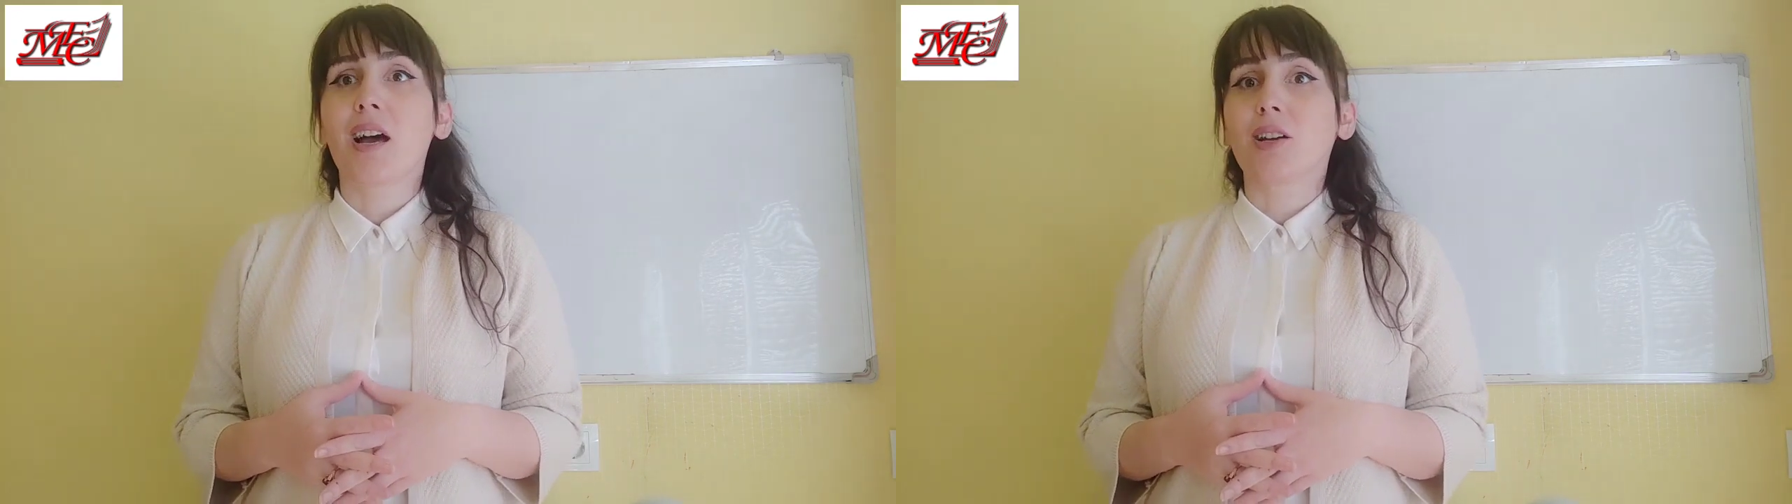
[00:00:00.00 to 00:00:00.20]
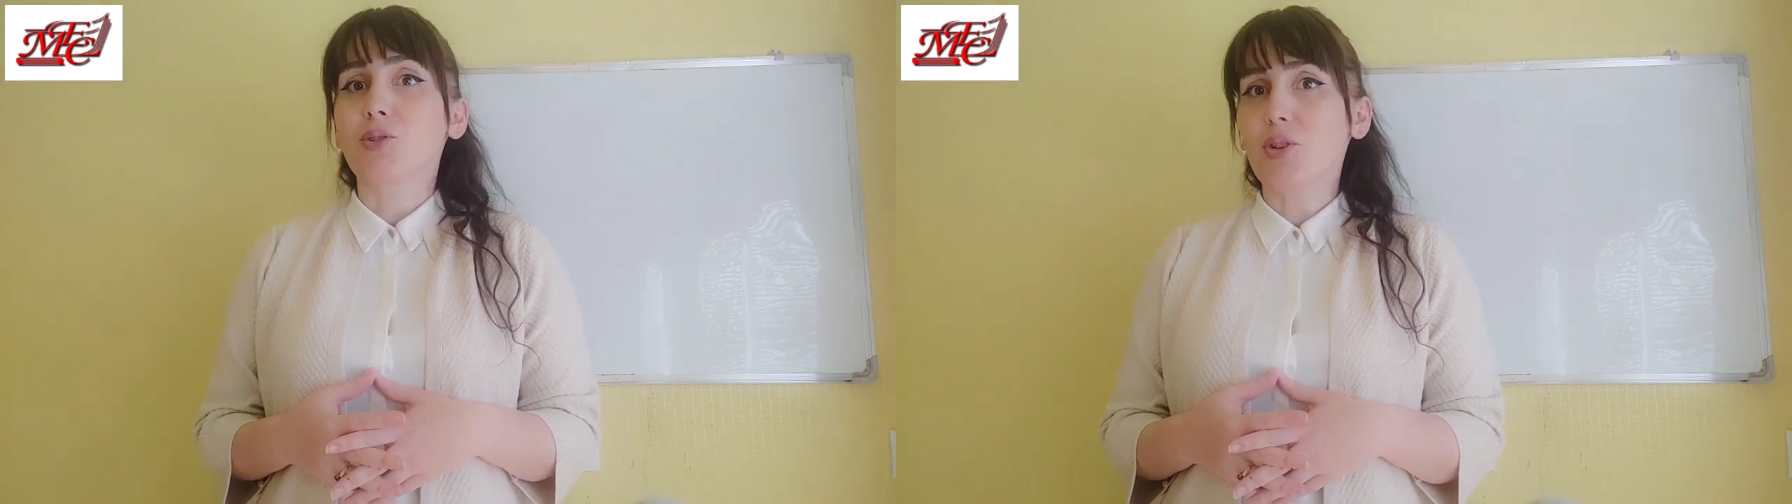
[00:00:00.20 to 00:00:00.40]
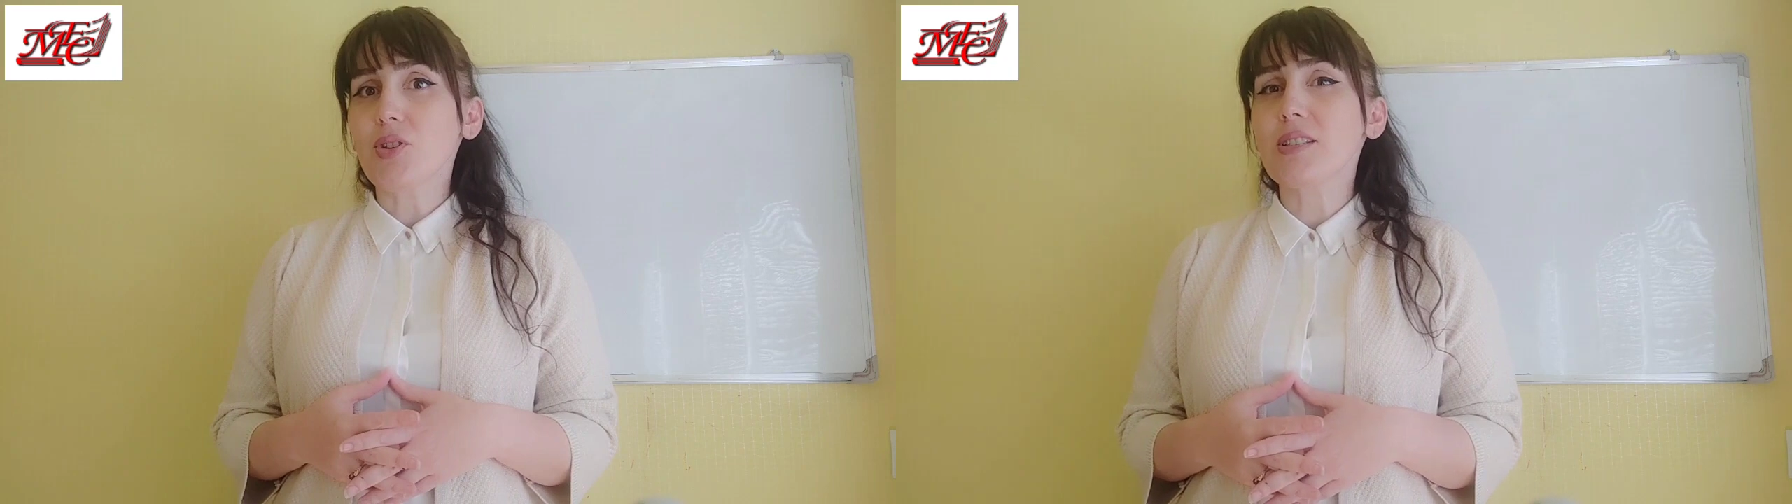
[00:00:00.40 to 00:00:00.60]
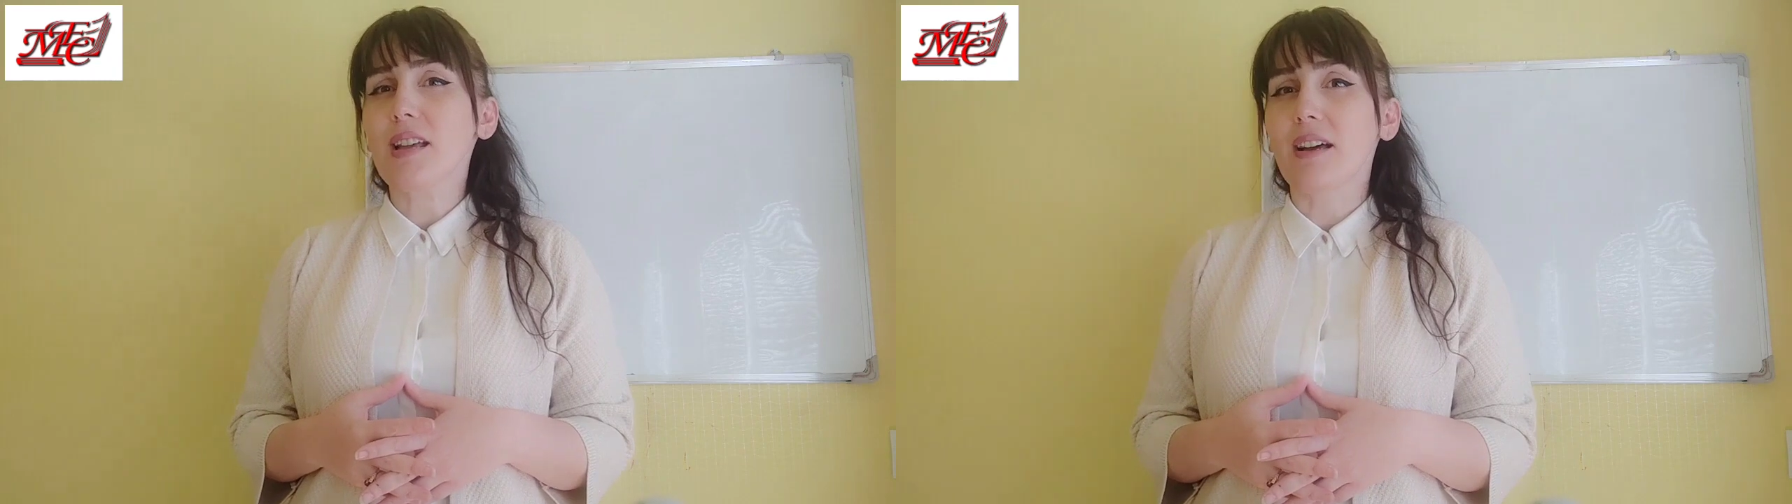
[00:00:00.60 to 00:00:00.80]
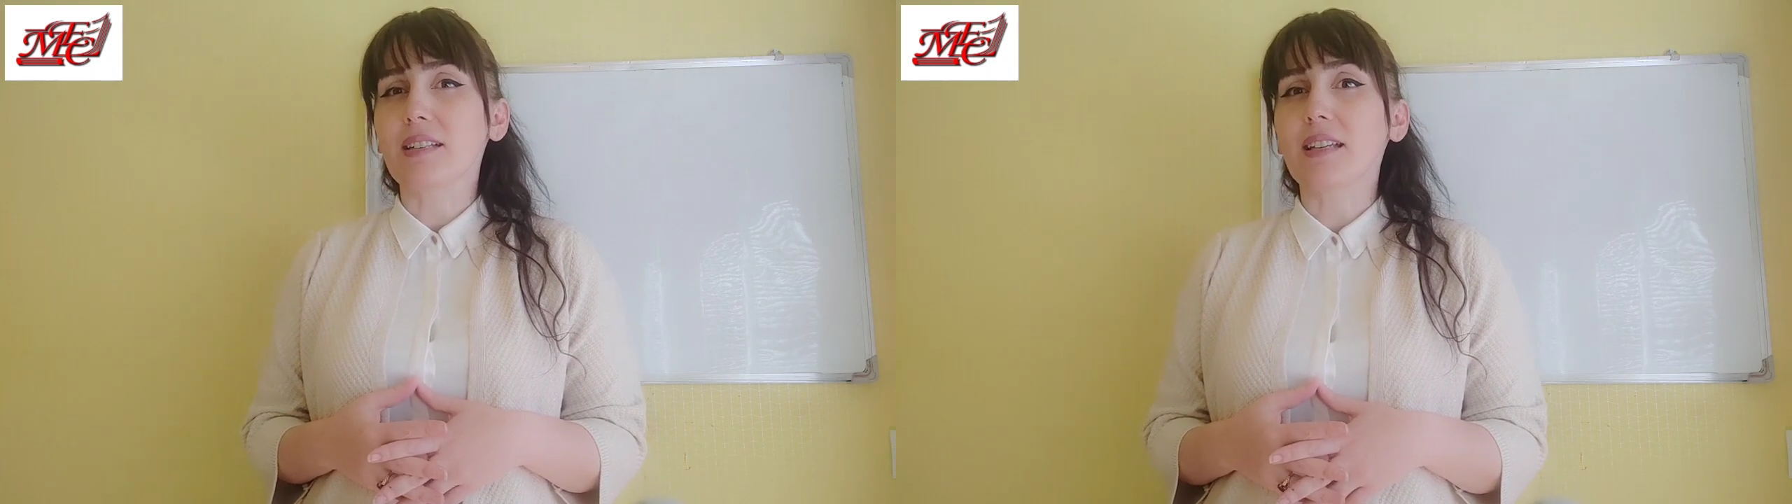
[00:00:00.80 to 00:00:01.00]
Do you
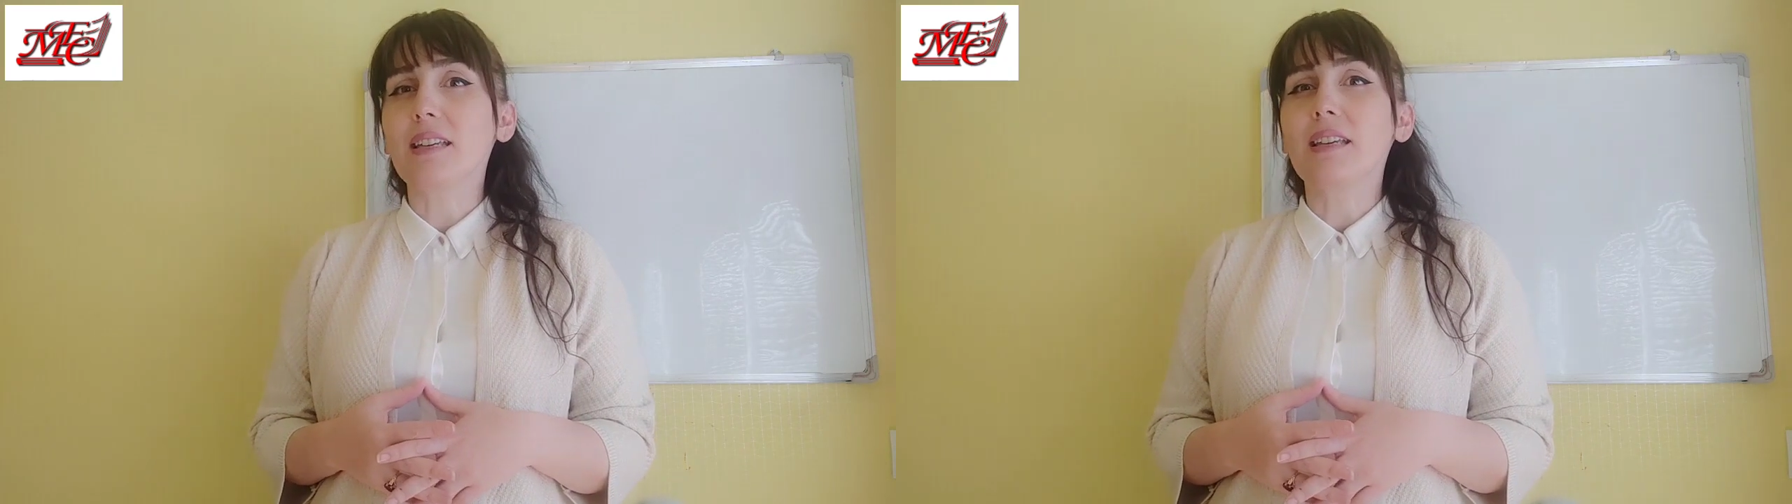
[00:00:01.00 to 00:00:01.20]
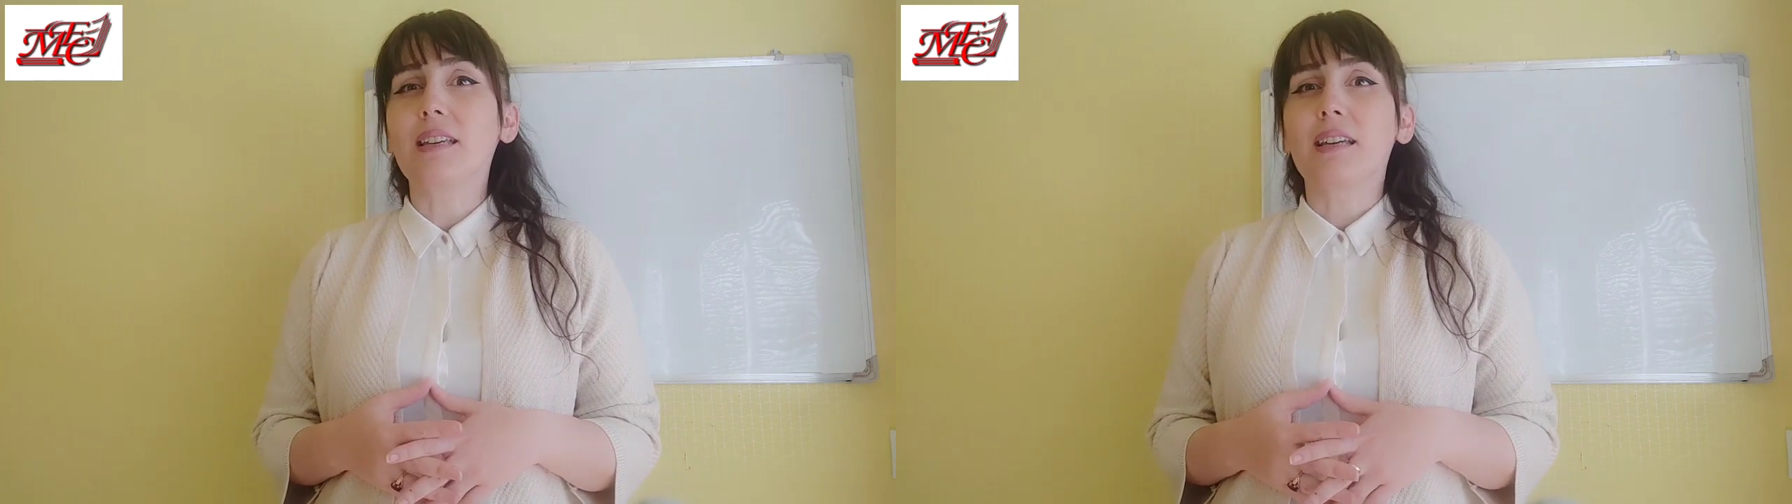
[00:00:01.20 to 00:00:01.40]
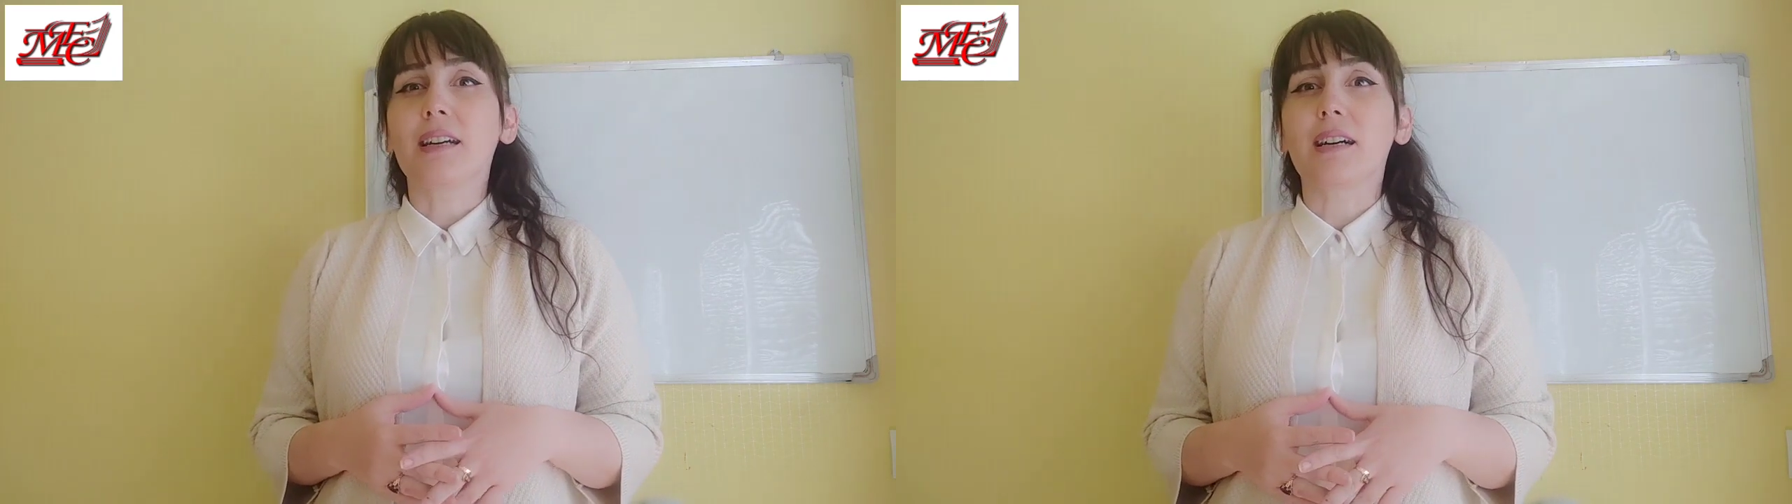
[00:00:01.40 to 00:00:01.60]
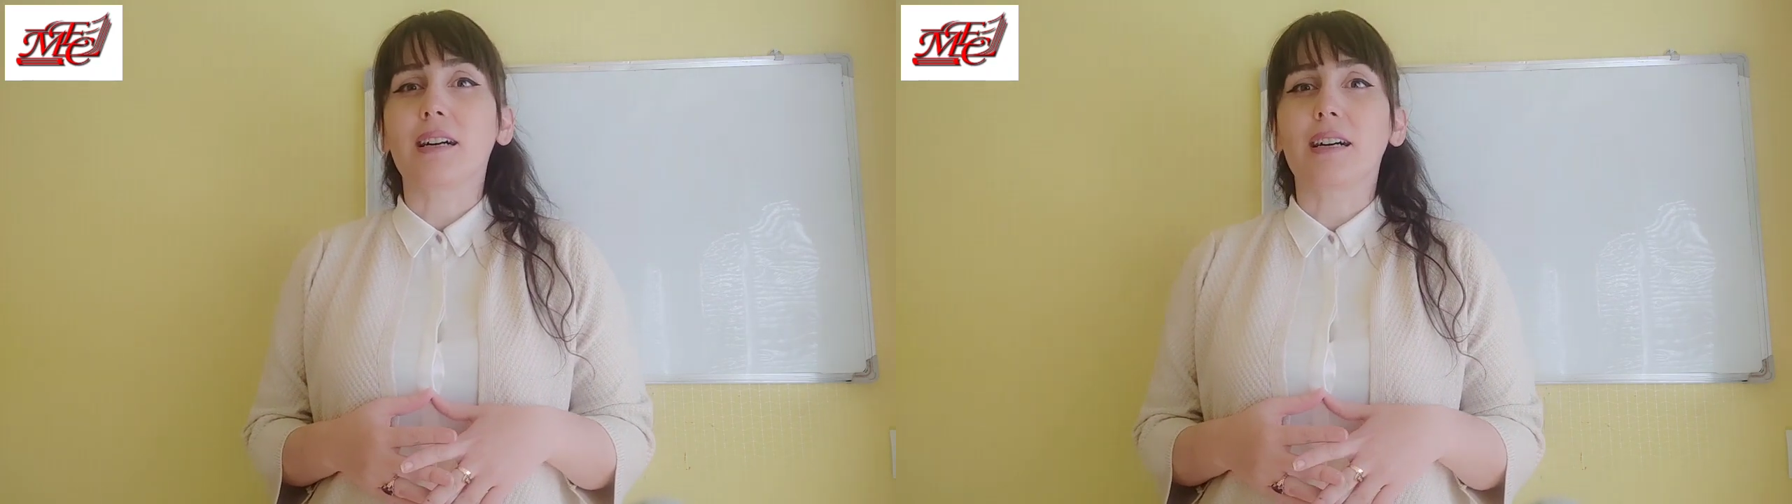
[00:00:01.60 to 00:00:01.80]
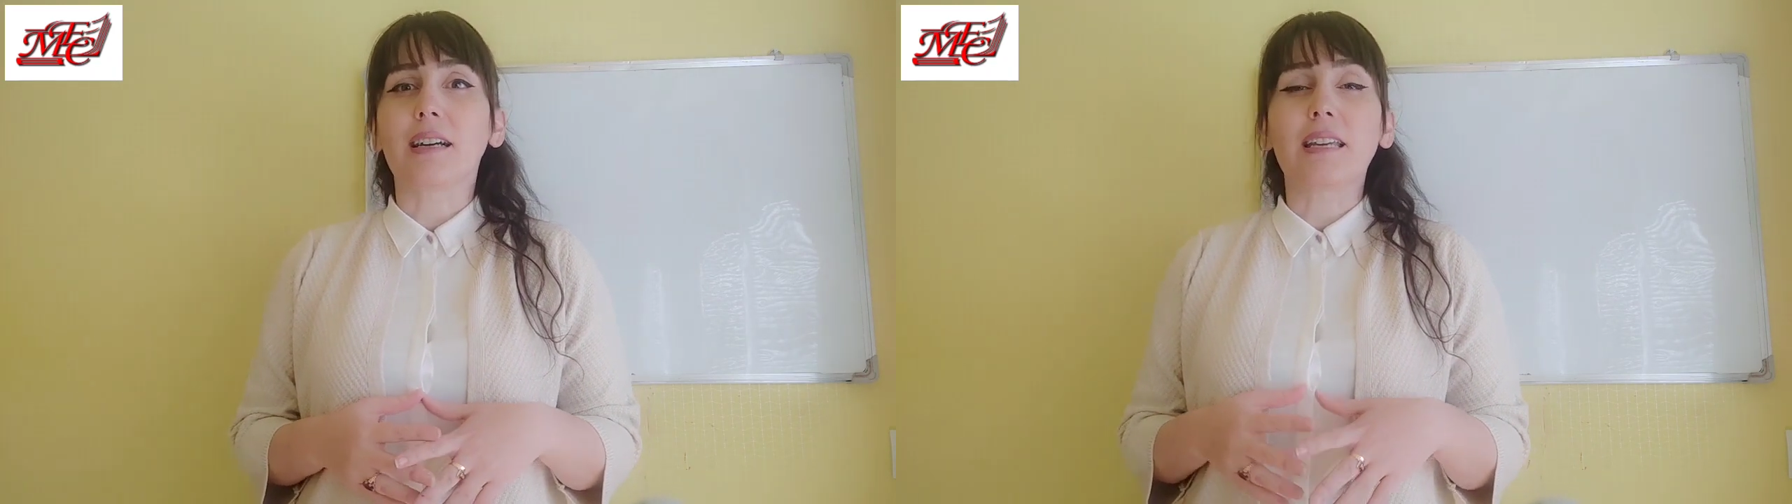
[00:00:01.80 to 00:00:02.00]
study
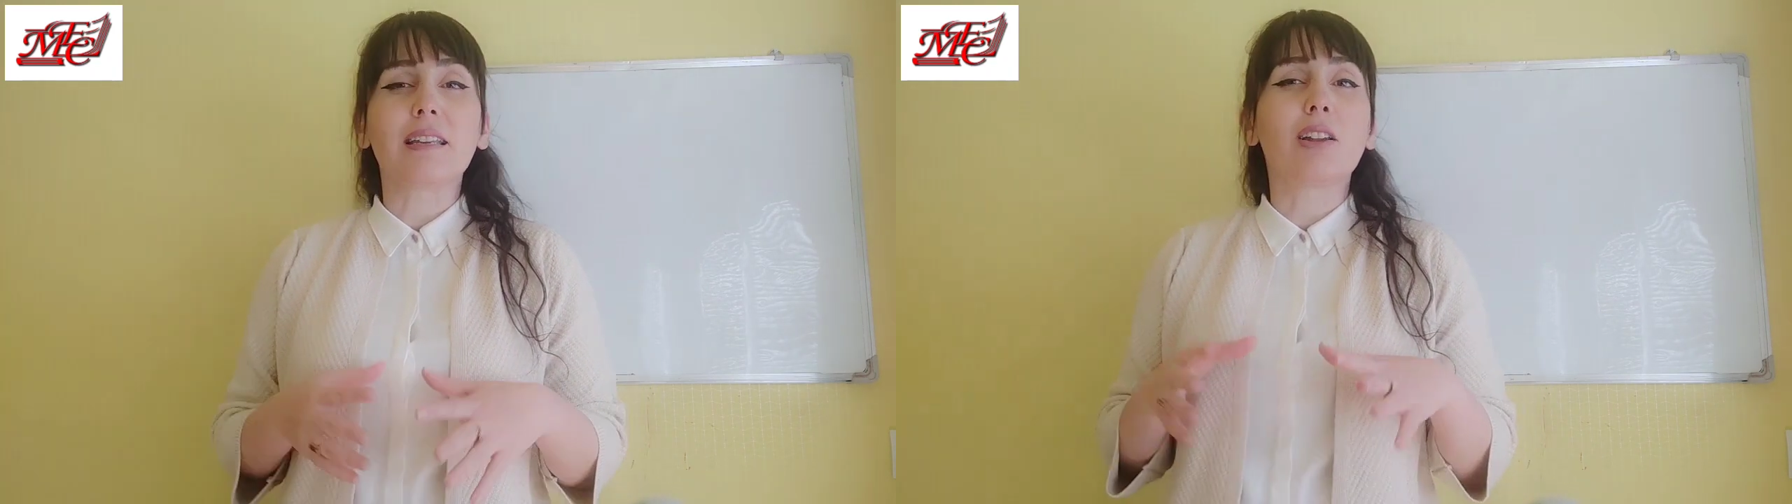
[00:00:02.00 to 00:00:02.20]
in a